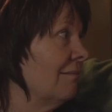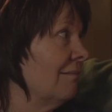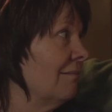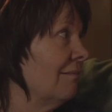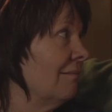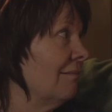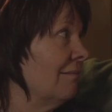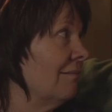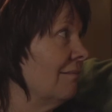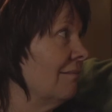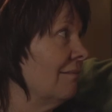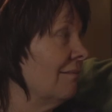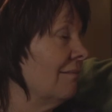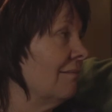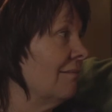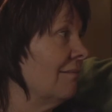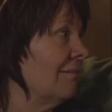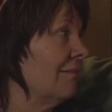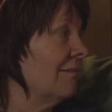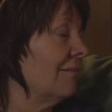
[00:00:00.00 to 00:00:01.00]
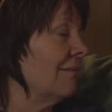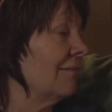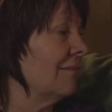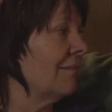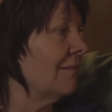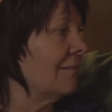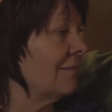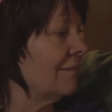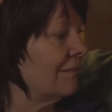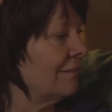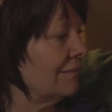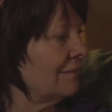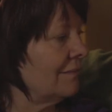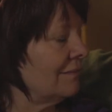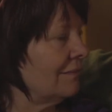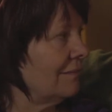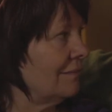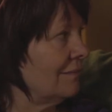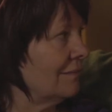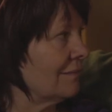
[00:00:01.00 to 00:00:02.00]

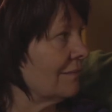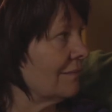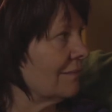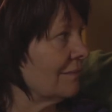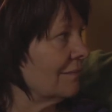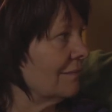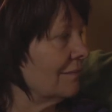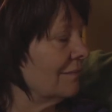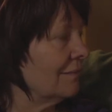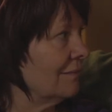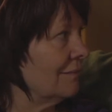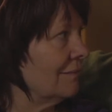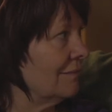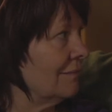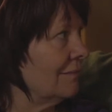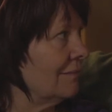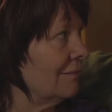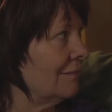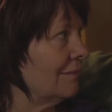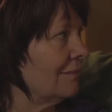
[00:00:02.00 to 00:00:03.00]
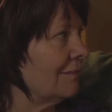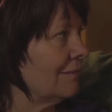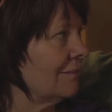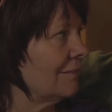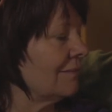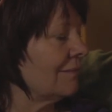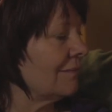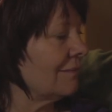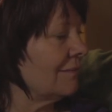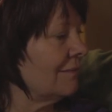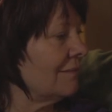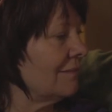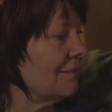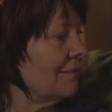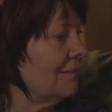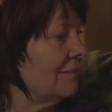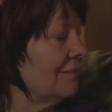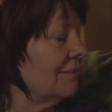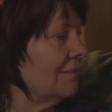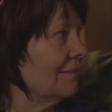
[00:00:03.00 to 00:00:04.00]

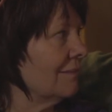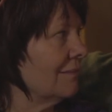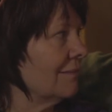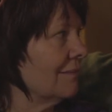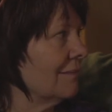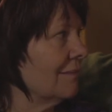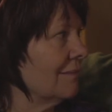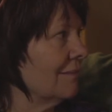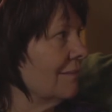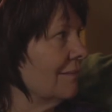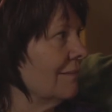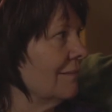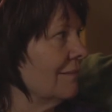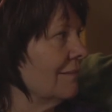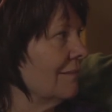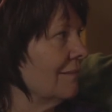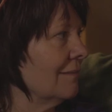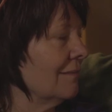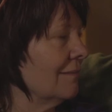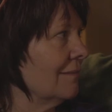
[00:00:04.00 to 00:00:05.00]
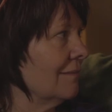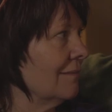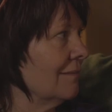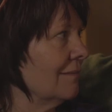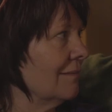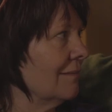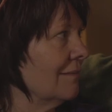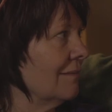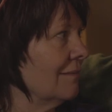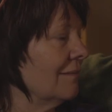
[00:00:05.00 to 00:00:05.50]
(not speaking)